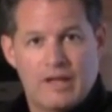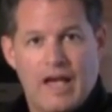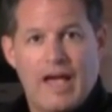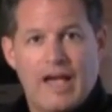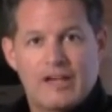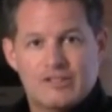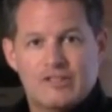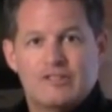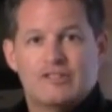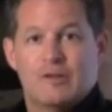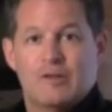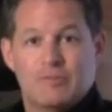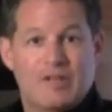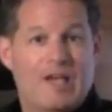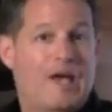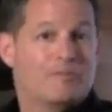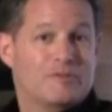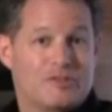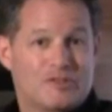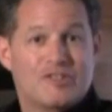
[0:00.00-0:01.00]
actually
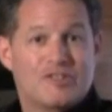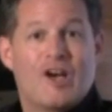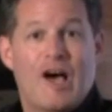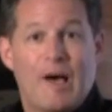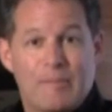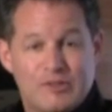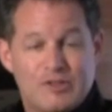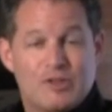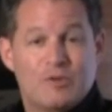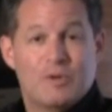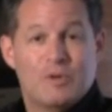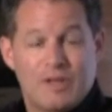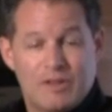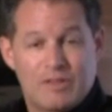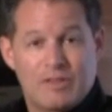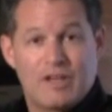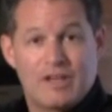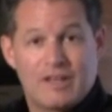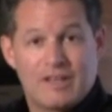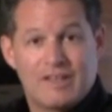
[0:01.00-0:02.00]
sometimes is the opposite of what you
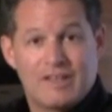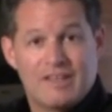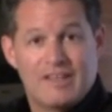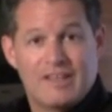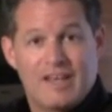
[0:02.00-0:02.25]
think.